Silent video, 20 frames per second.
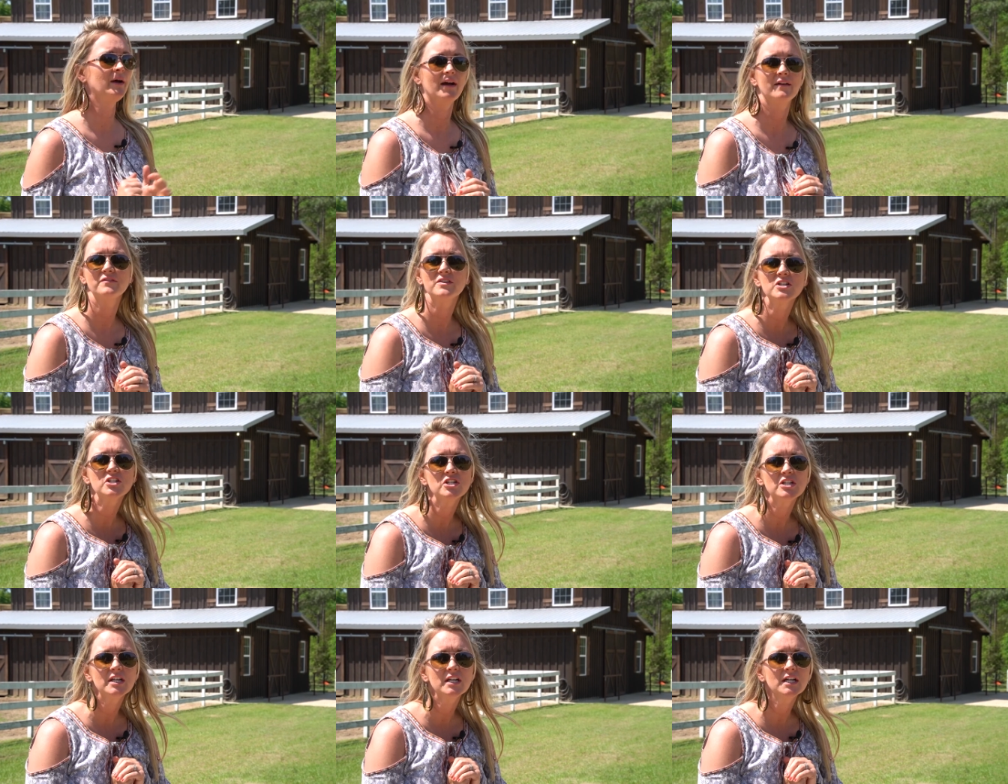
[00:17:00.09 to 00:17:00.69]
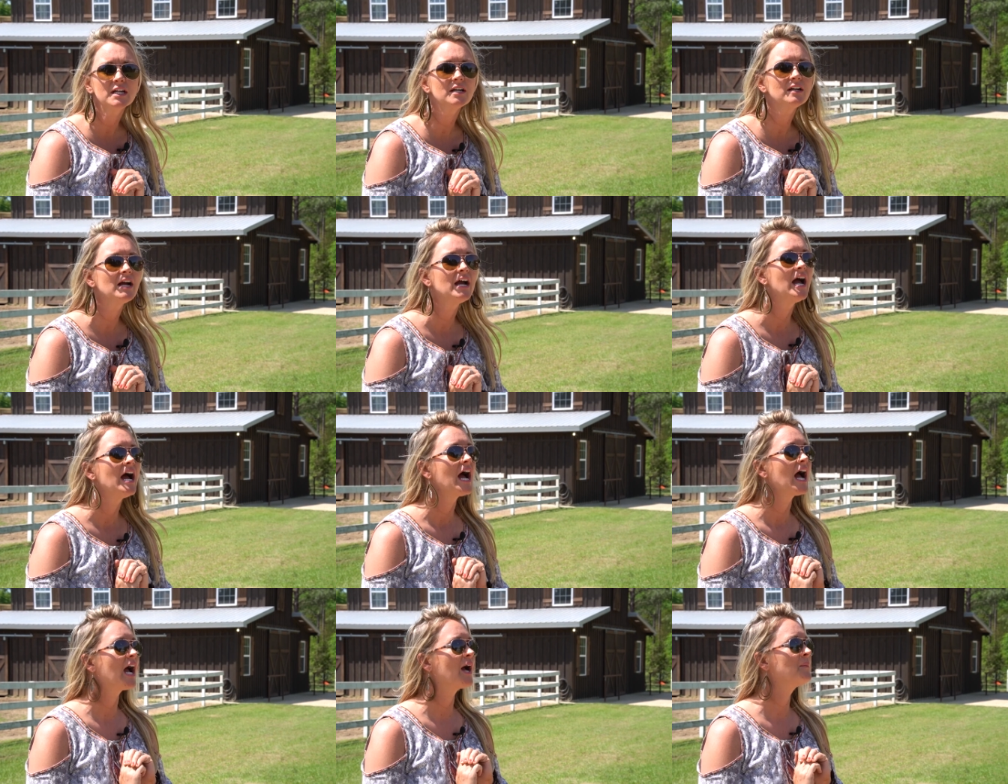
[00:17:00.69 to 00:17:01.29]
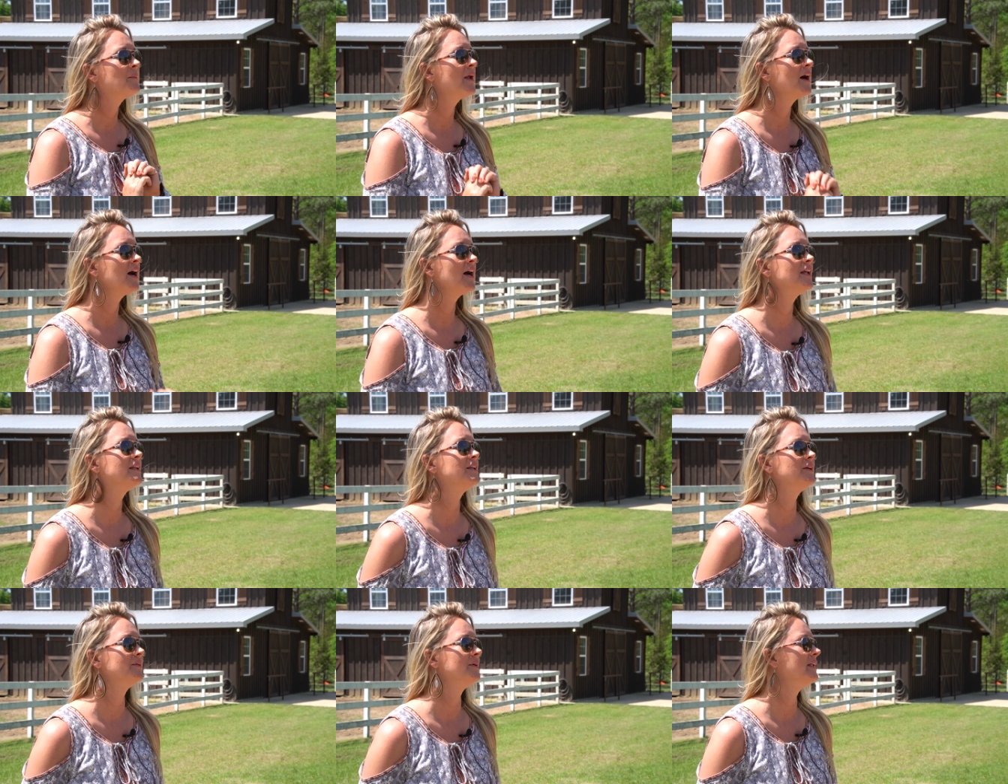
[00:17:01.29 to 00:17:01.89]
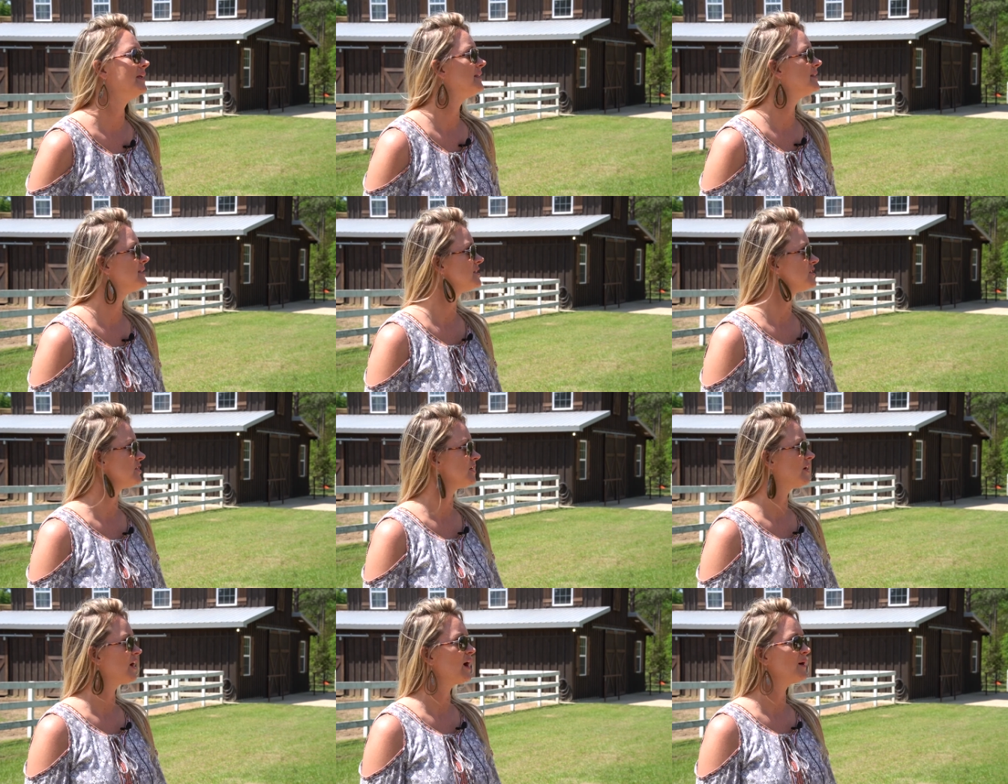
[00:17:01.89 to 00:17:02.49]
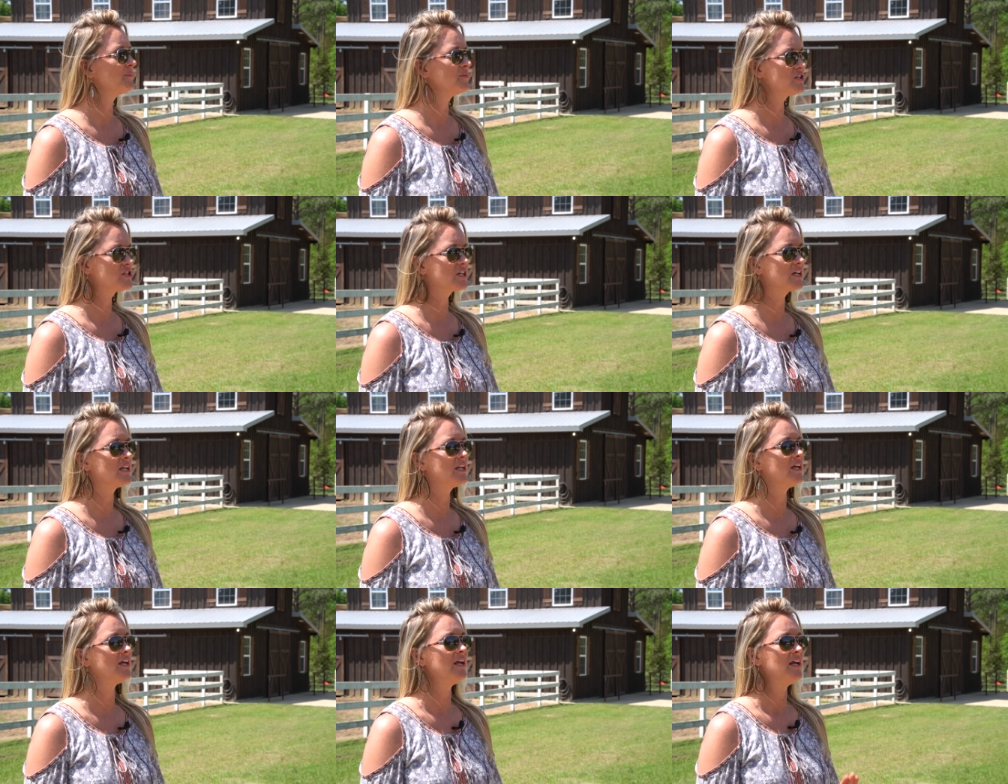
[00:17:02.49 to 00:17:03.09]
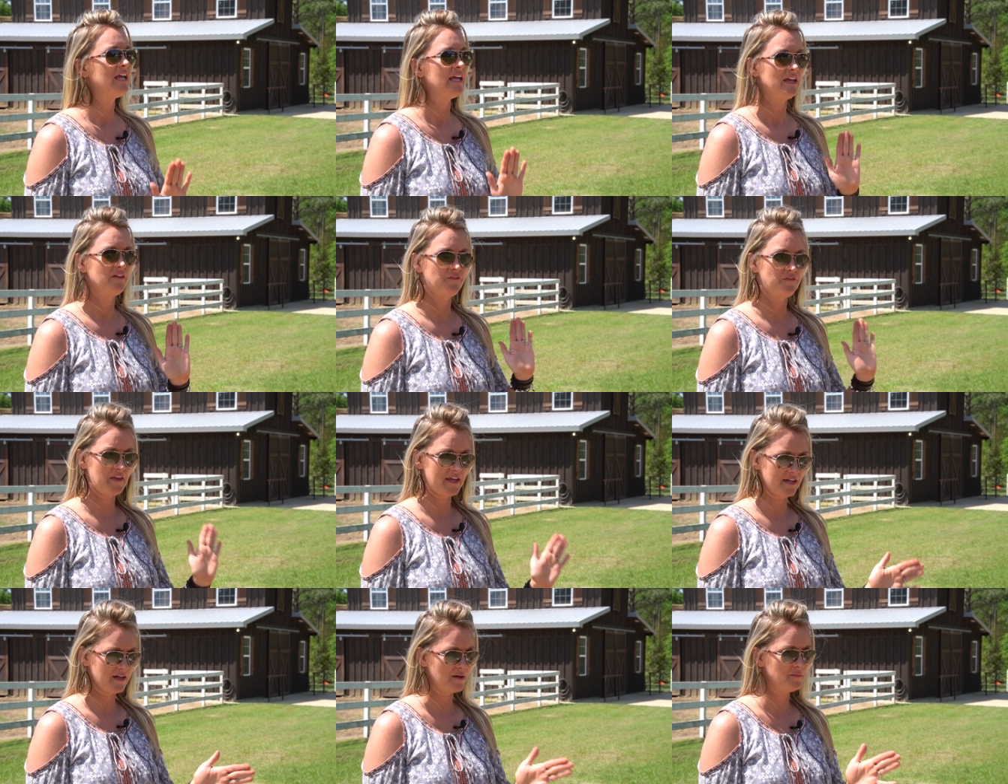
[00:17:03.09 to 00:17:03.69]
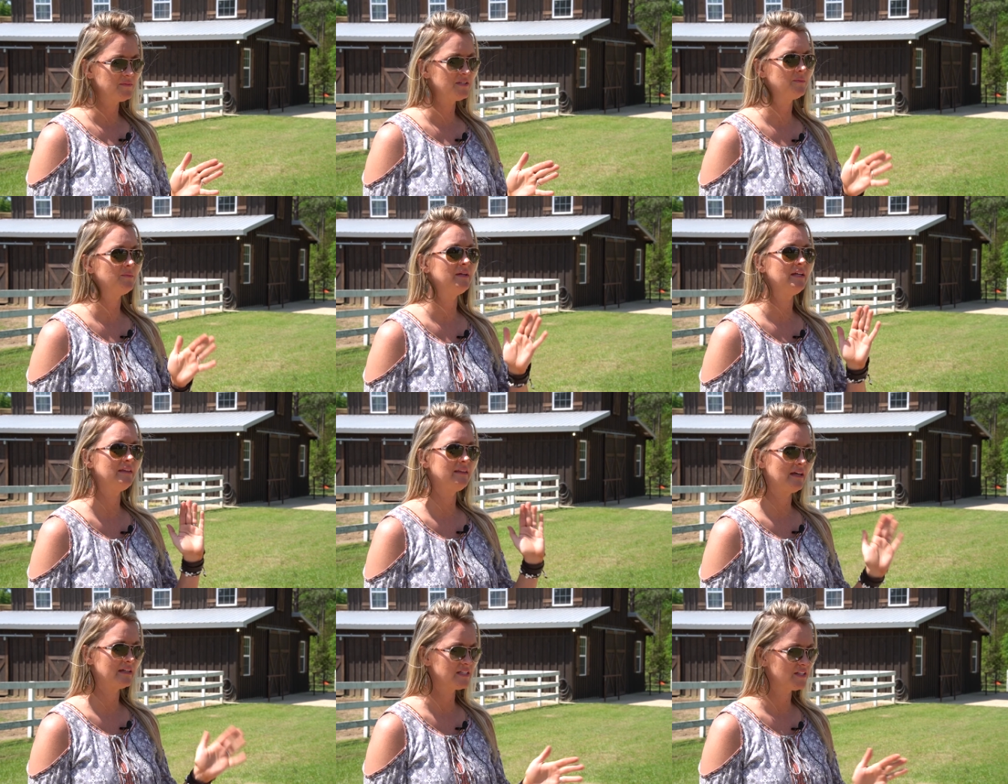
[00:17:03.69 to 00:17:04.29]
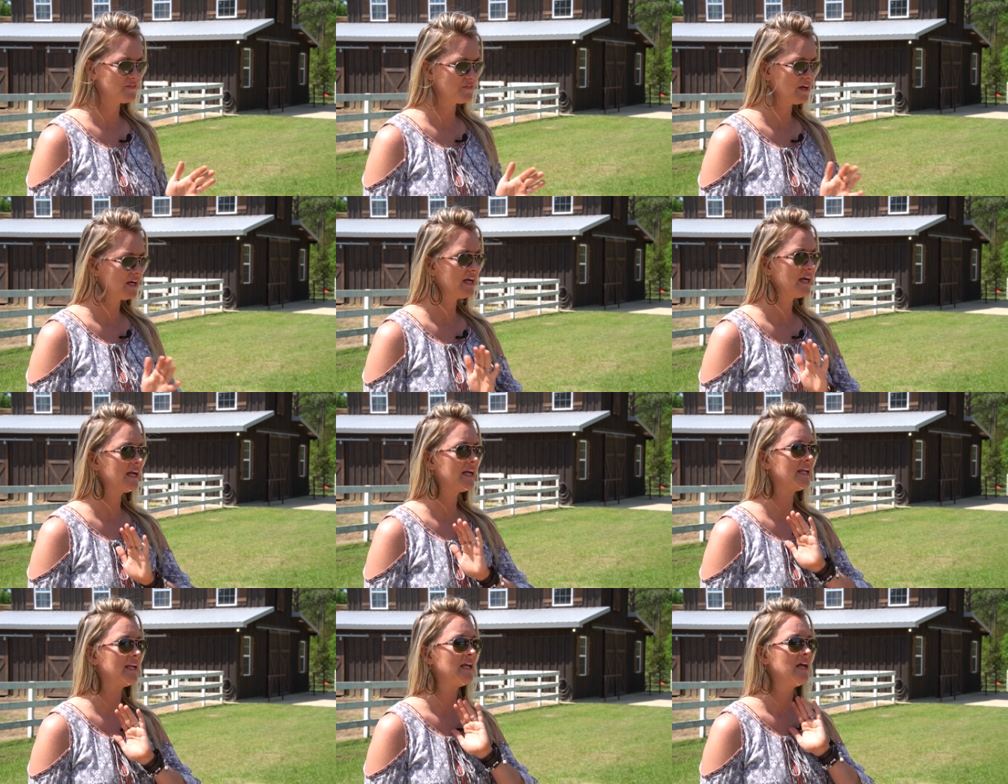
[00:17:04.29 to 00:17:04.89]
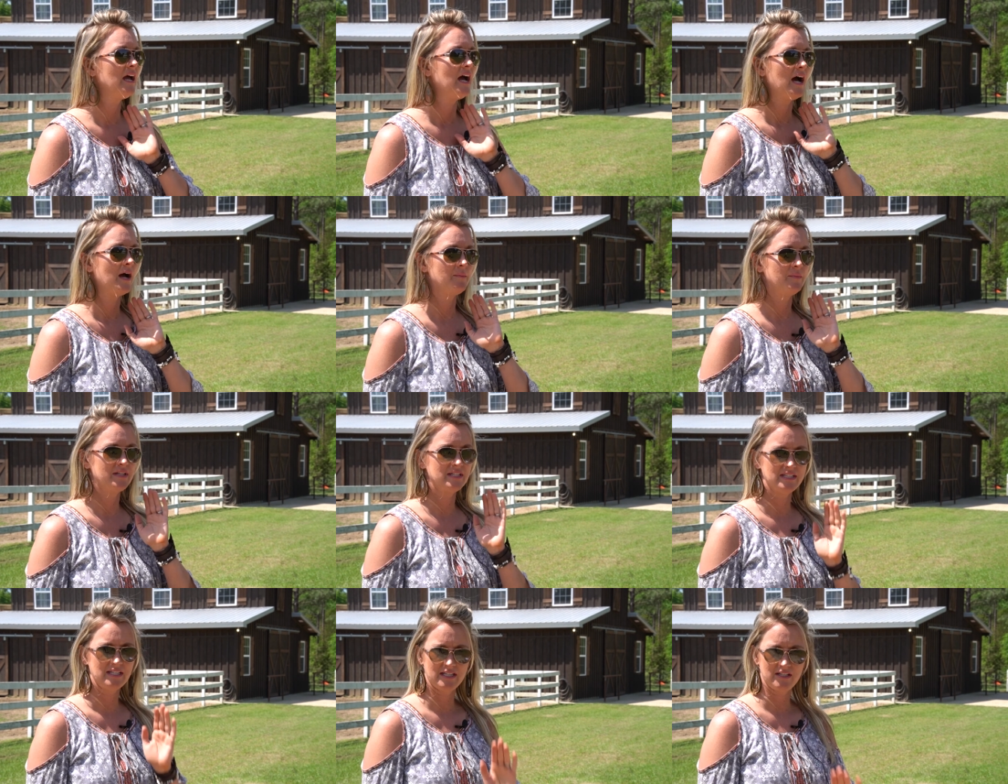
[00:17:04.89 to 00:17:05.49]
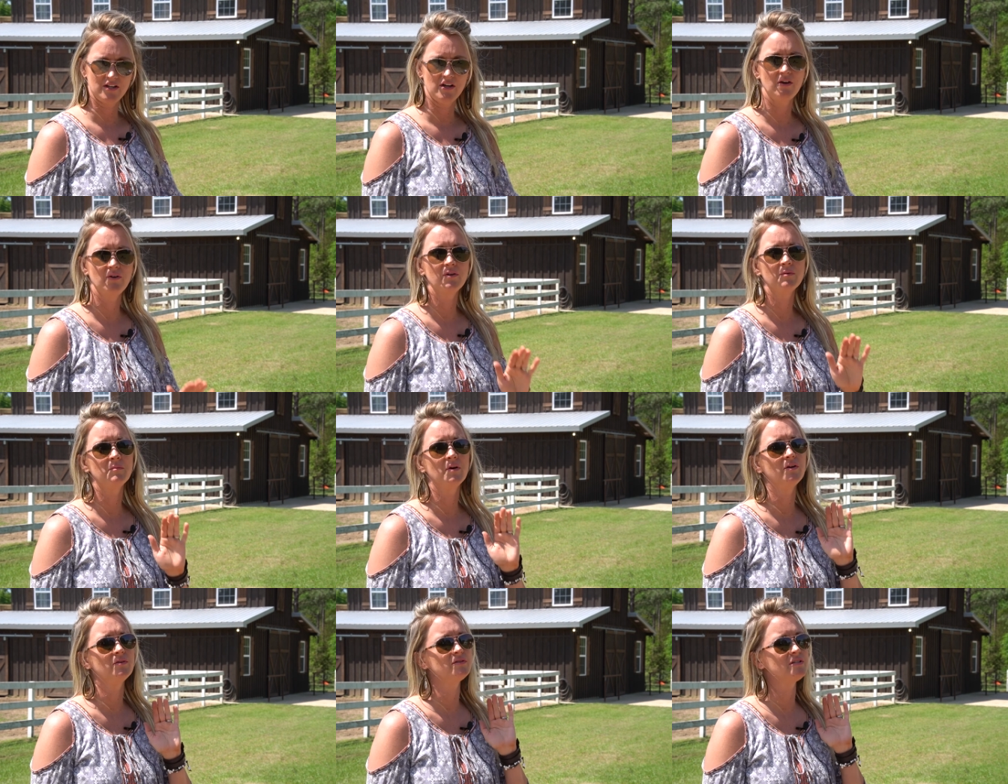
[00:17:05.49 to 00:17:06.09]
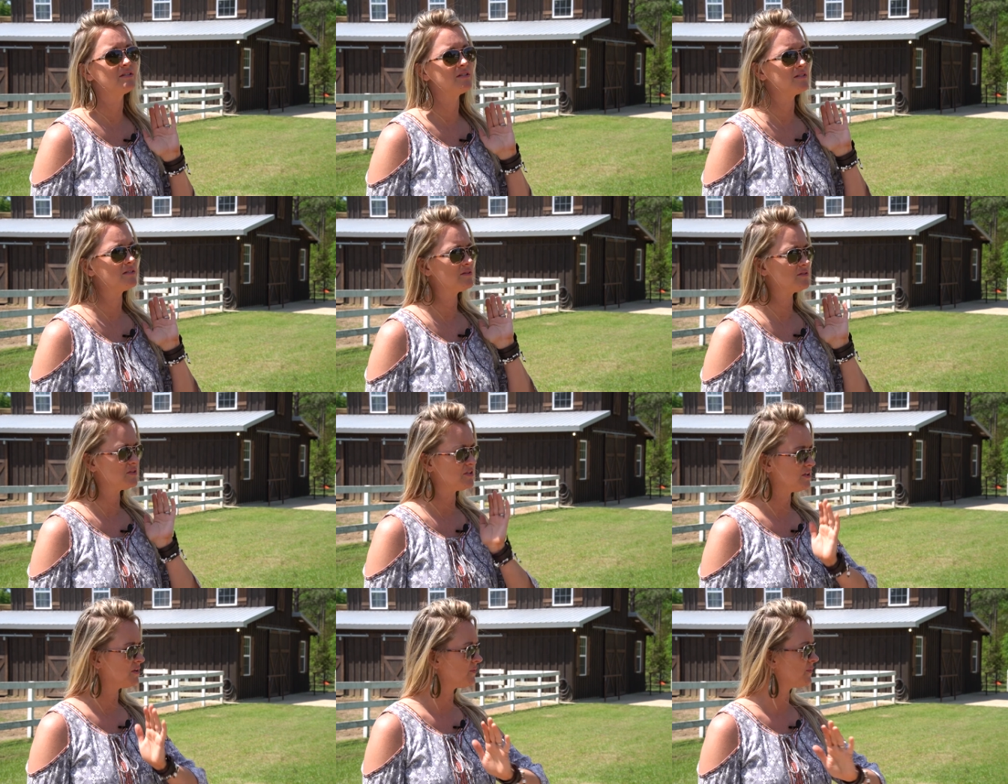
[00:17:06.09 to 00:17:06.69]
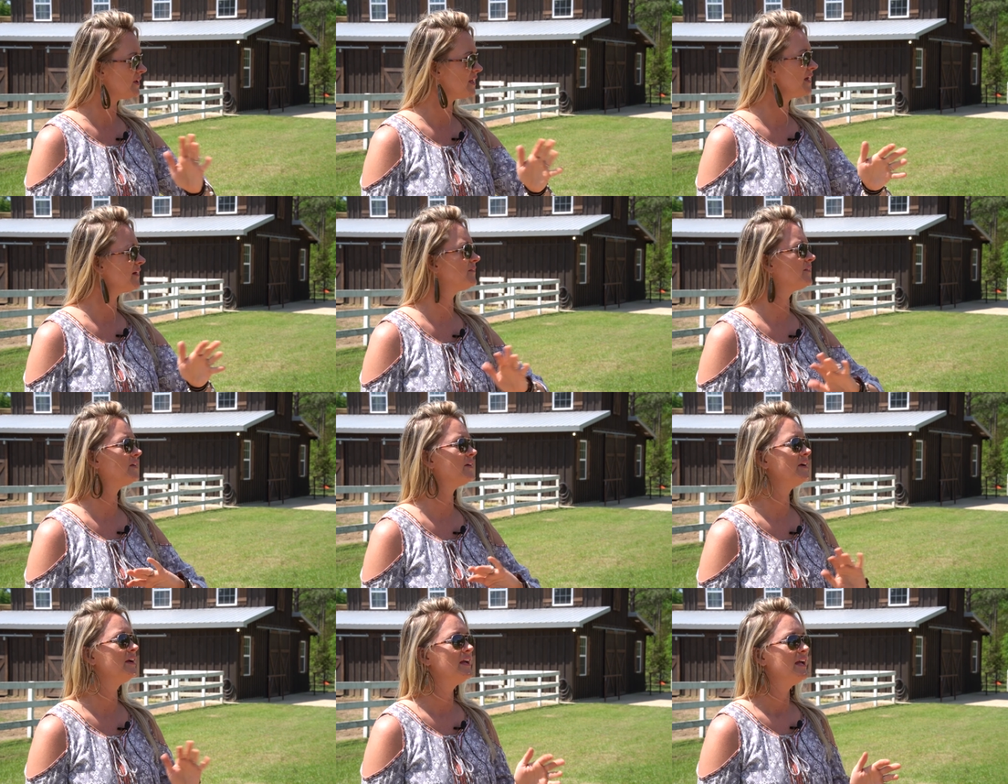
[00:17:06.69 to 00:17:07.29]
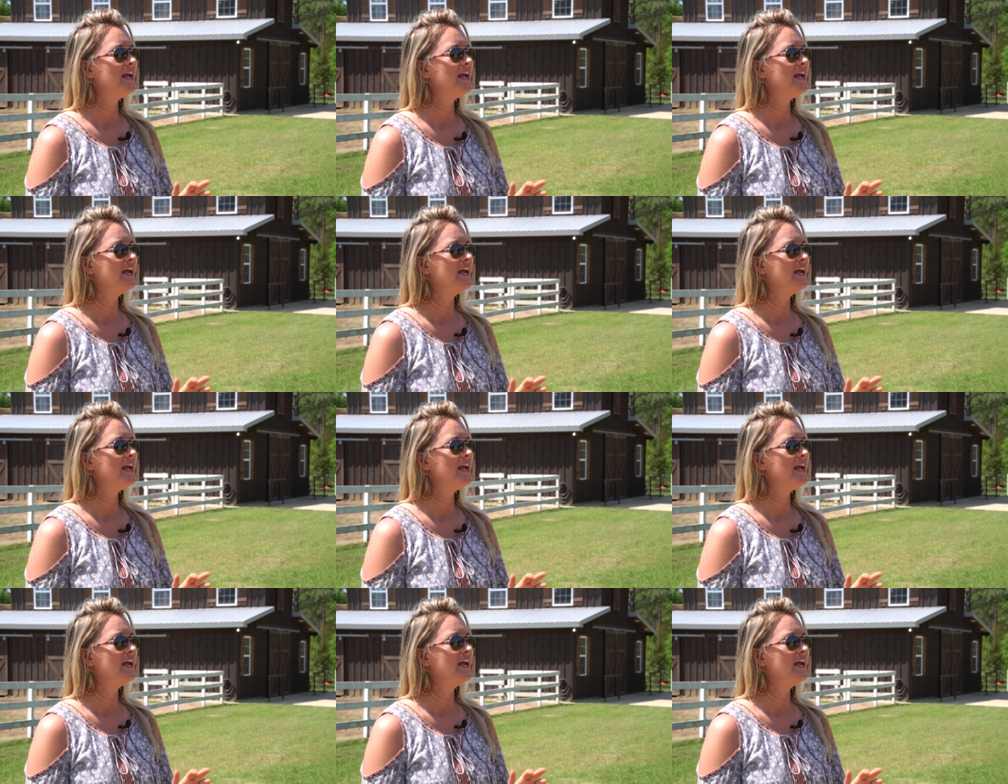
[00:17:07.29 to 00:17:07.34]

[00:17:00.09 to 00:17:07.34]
have this year. I'm not doing it this year. I'm just gonna, if they come to me, that's fine. I'm gonna say no to most, you know, whatever.